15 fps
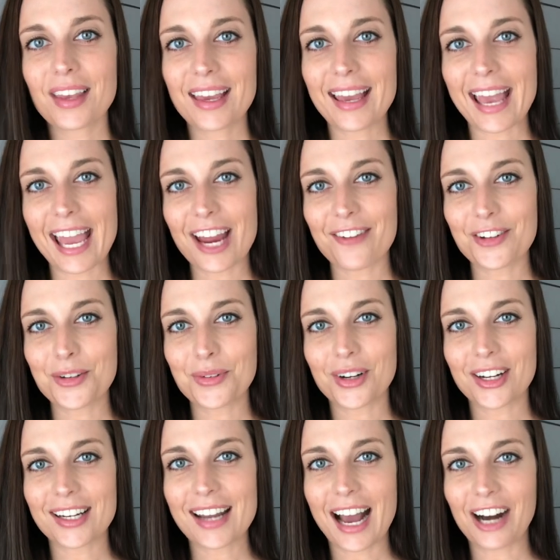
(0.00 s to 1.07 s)
Hey
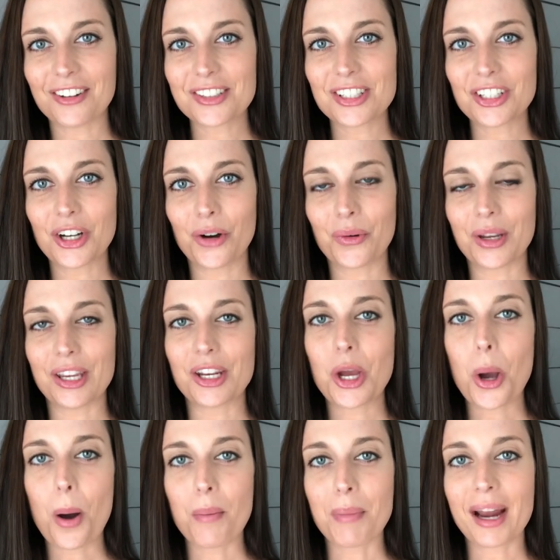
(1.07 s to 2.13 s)
everyone, how's it going?
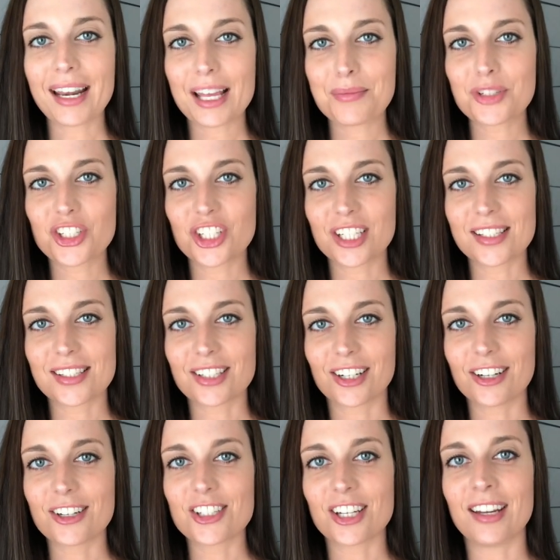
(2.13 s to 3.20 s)
My name's Jen
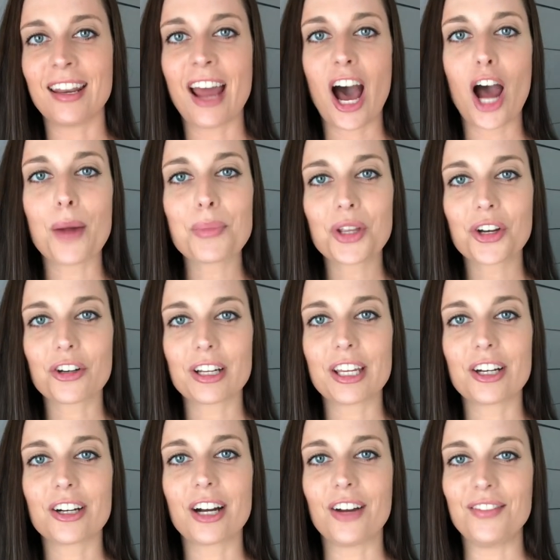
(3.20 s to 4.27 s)
Sargent and I'm the
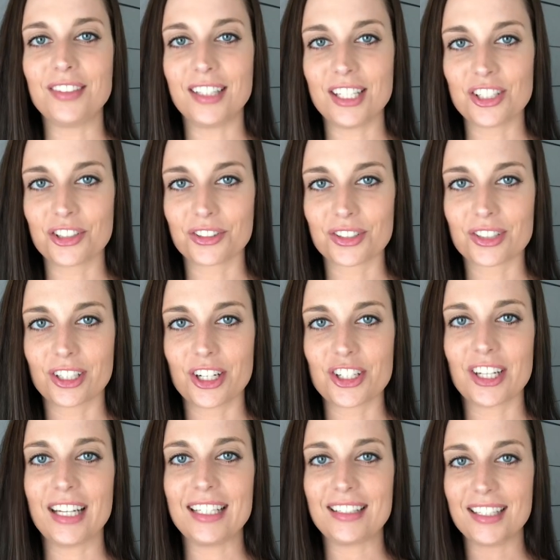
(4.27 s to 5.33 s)
creator of Digital Sargent,
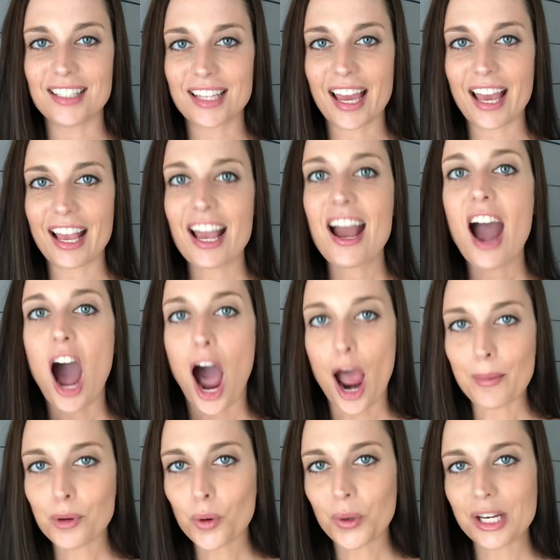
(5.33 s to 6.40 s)
and today I'm
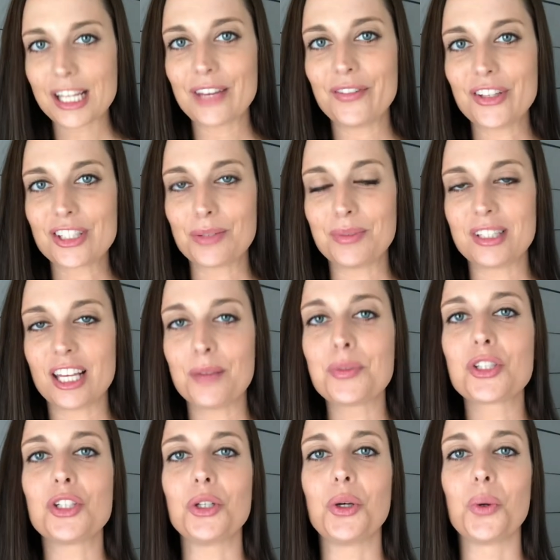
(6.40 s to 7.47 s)
going to give you some tips
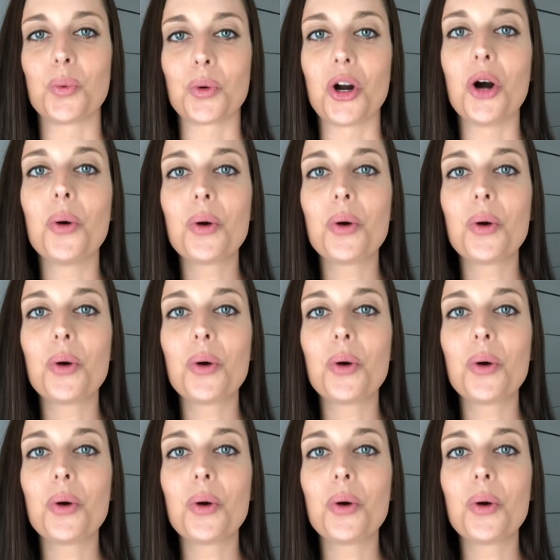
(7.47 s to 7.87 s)
to grow